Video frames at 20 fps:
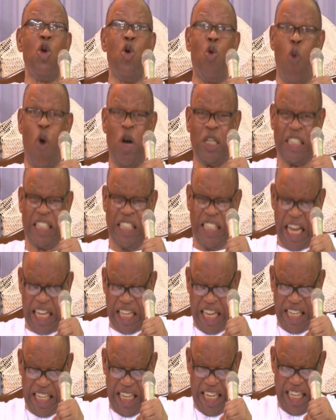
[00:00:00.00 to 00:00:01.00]
He was
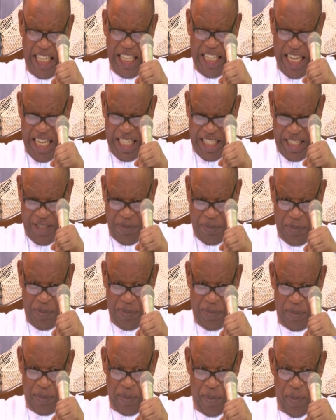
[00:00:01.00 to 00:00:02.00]
taken in it.
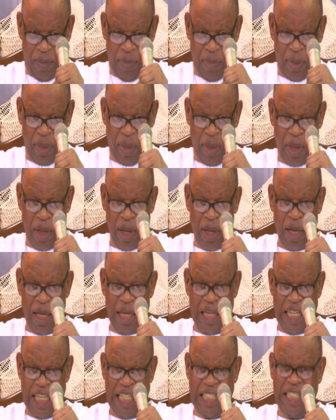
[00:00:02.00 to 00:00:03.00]

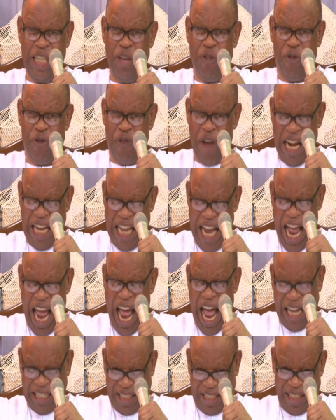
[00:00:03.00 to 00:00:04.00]
In the very
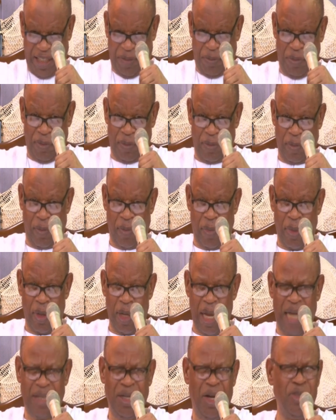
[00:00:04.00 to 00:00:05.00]
act.
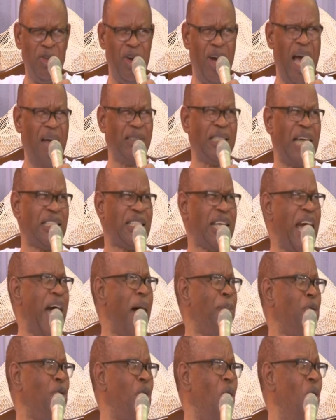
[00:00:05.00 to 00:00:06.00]
I don't know how that thing
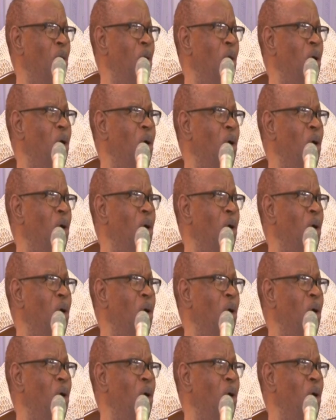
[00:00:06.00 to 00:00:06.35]
happened. Oh.